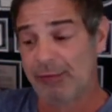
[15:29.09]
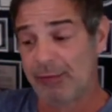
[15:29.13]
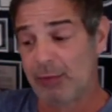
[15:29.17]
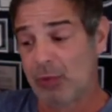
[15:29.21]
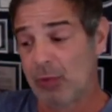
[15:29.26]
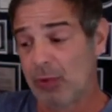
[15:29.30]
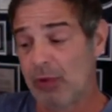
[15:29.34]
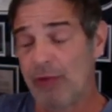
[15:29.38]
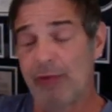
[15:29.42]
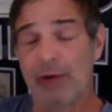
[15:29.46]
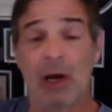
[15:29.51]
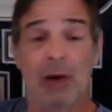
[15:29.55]

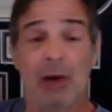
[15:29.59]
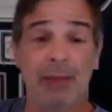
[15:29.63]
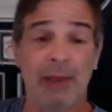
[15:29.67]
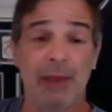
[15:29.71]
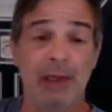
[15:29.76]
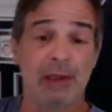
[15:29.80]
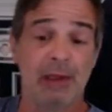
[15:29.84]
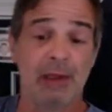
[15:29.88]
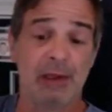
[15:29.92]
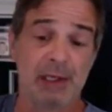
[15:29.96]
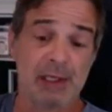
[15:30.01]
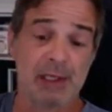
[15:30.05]
who have come
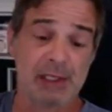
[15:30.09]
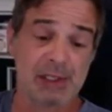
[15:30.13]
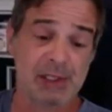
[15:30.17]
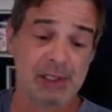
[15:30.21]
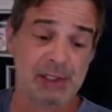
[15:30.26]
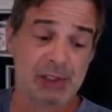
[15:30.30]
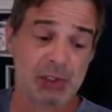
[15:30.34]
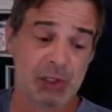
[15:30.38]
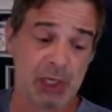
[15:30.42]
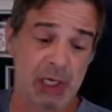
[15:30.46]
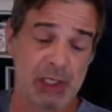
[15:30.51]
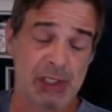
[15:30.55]
into this
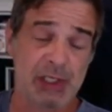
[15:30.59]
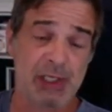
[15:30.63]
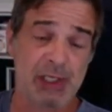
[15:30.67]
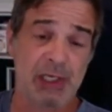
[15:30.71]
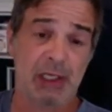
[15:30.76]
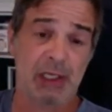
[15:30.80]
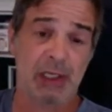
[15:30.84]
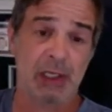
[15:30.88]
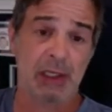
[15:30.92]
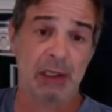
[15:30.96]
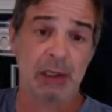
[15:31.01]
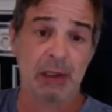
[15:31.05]

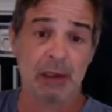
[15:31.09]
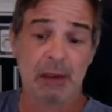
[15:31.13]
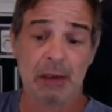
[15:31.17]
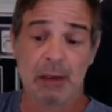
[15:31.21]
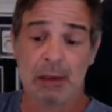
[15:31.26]
chasing